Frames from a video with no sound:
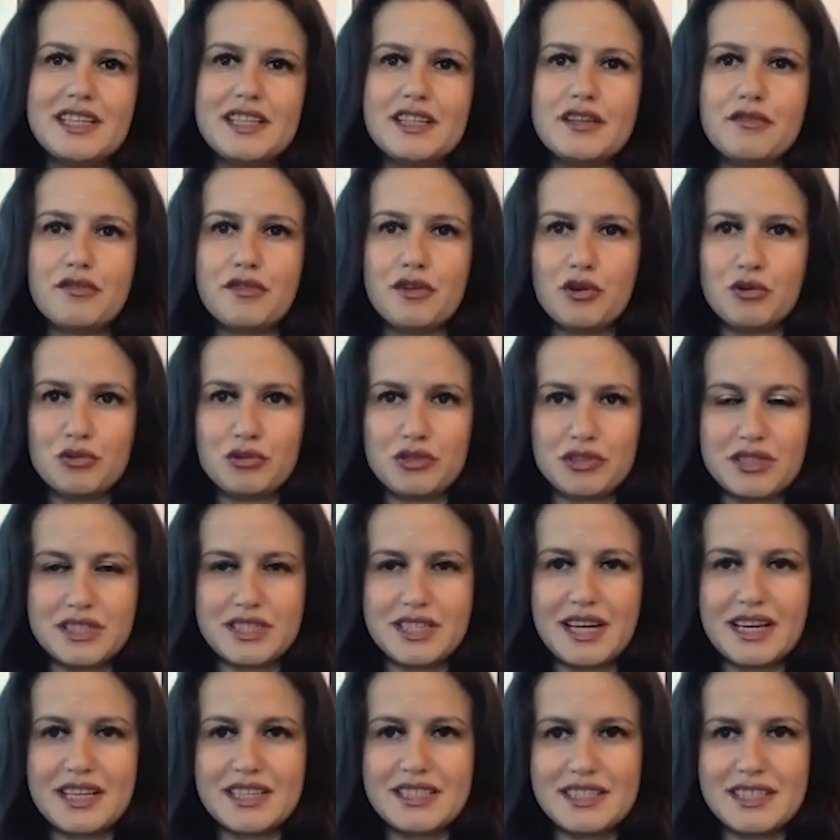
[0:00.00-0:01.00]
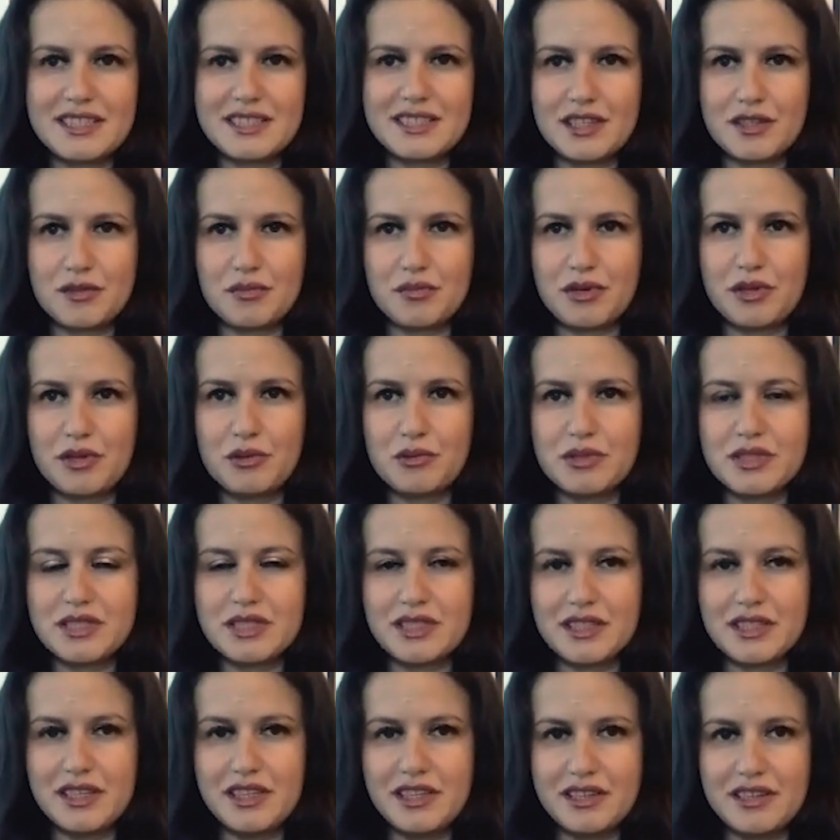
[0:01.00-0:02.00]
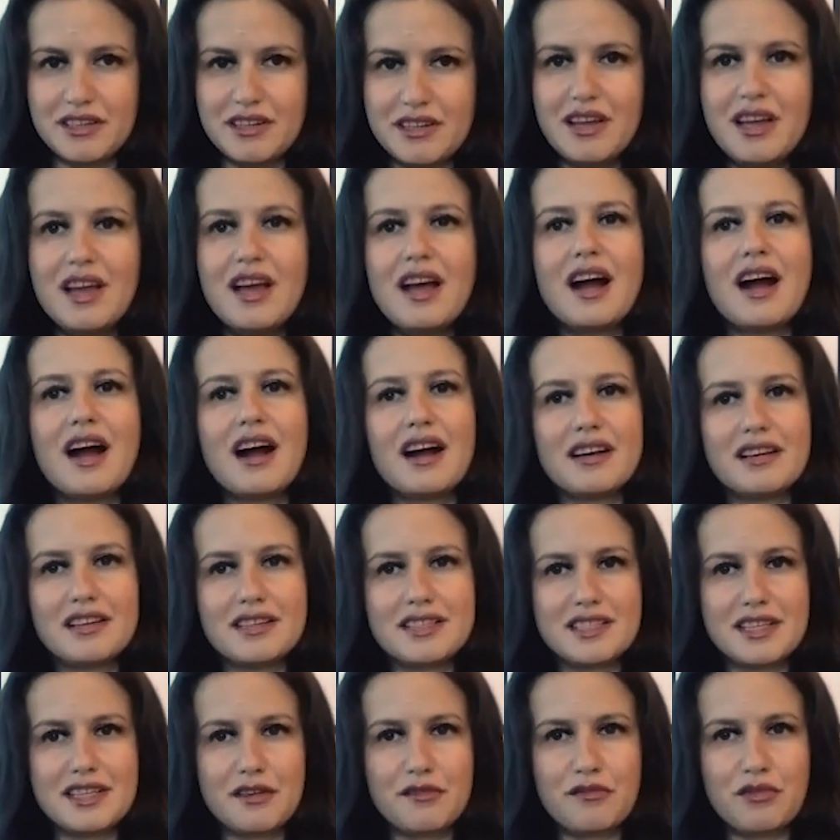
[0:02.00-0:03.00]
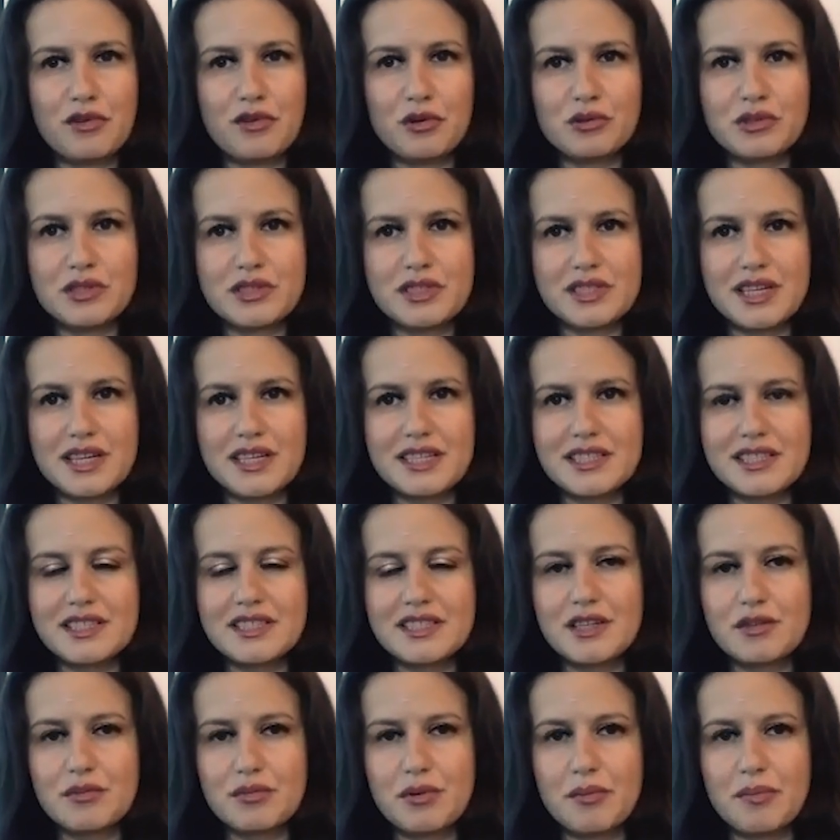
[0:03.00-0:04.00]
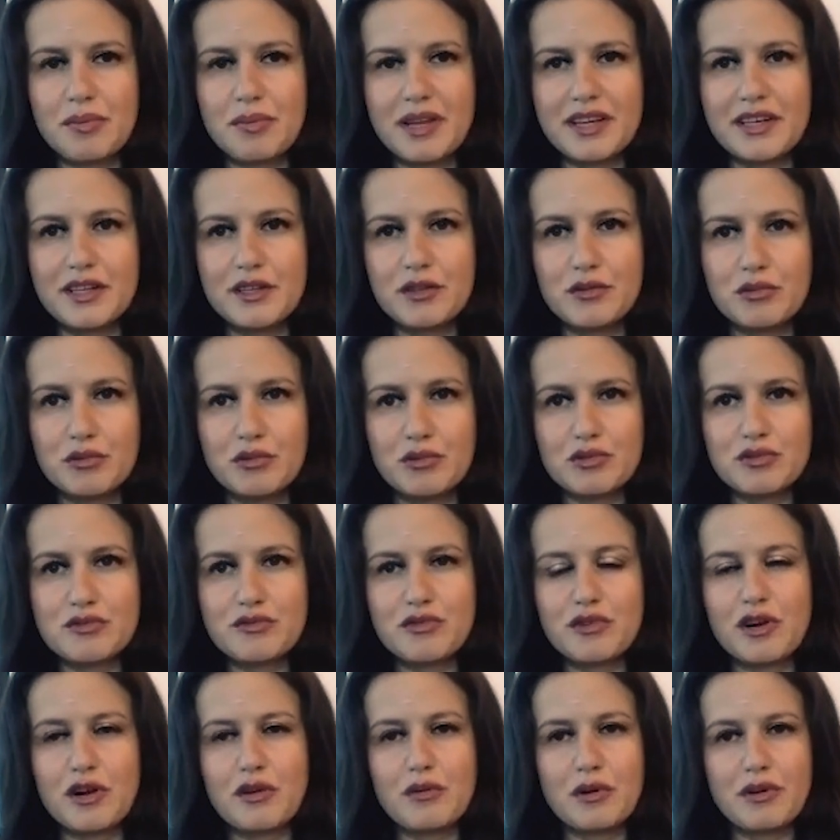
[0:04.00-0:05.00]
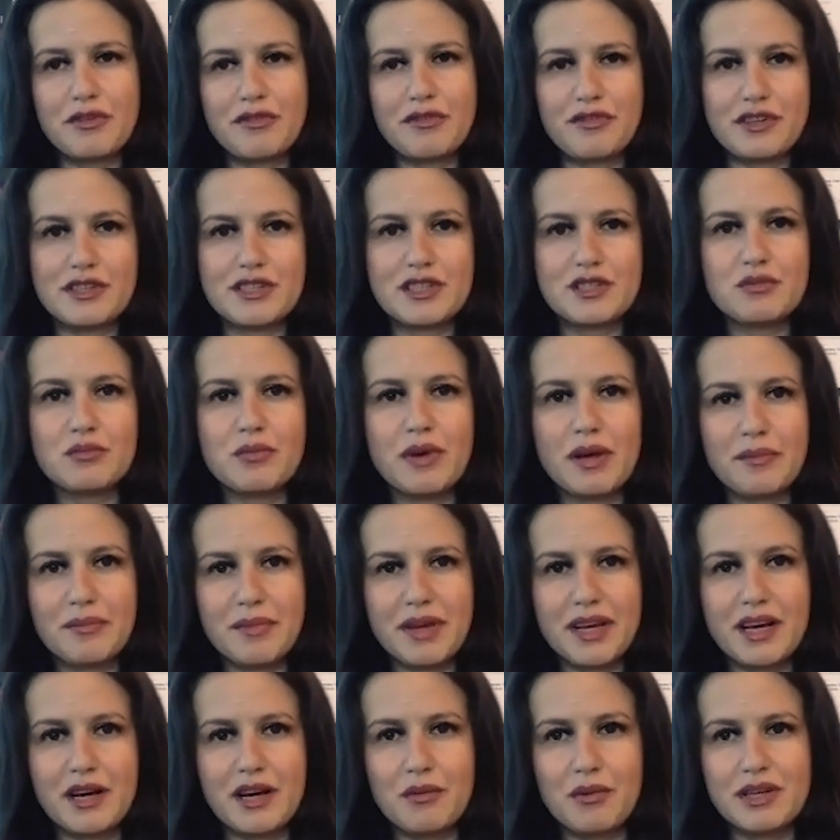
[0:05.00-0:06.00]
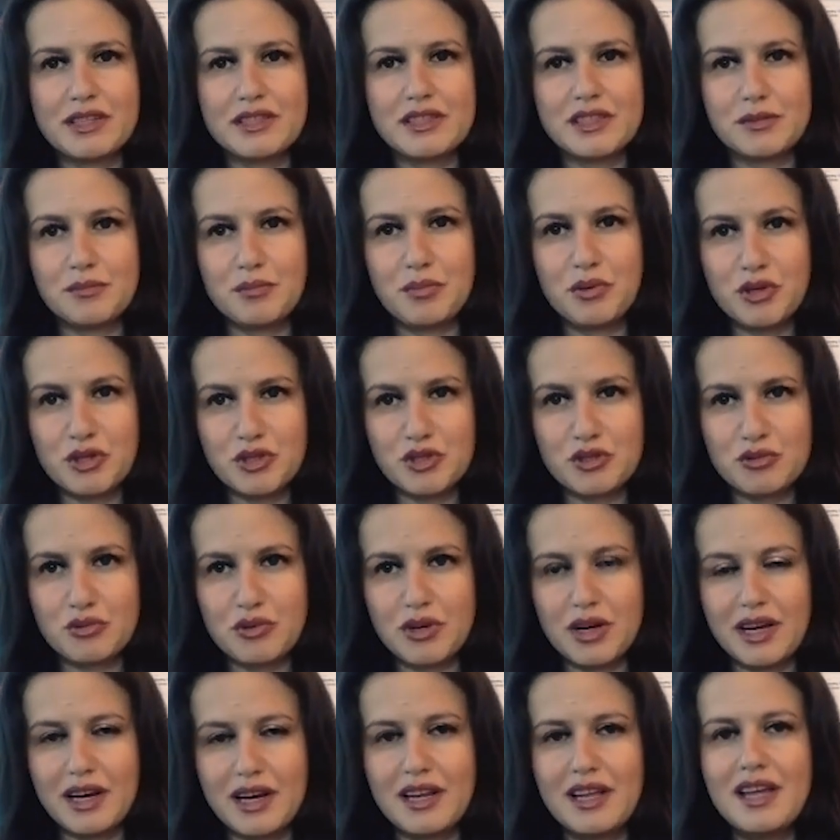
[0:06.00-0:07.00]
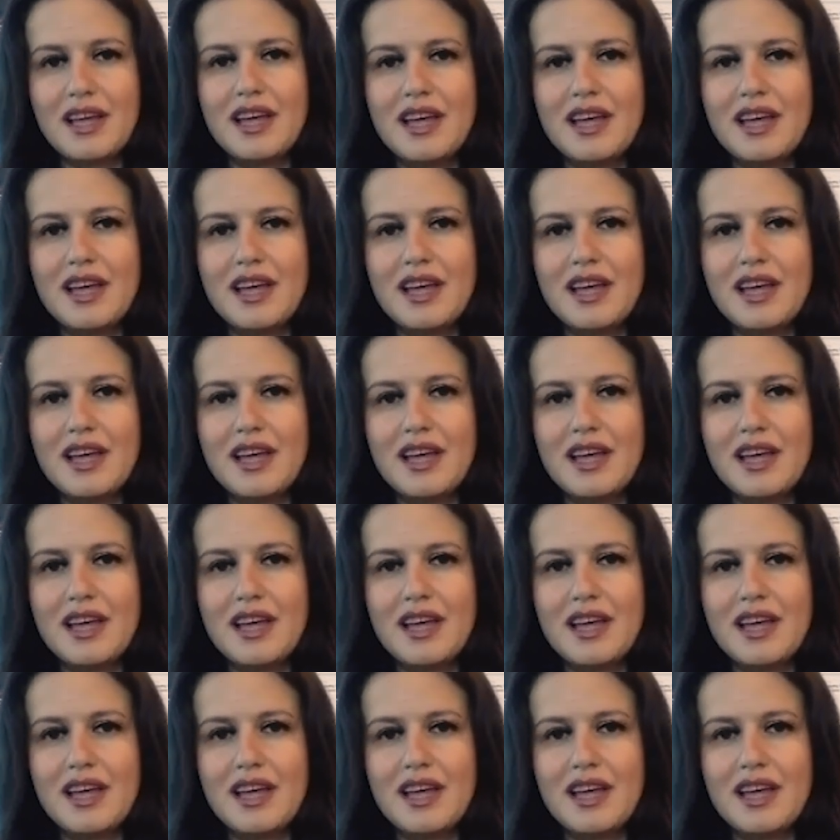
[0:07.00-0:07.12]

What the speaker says: the floater sizes that we're using here are the same floater sizes that we're planning to use for our first 1 megawatt in Portugal.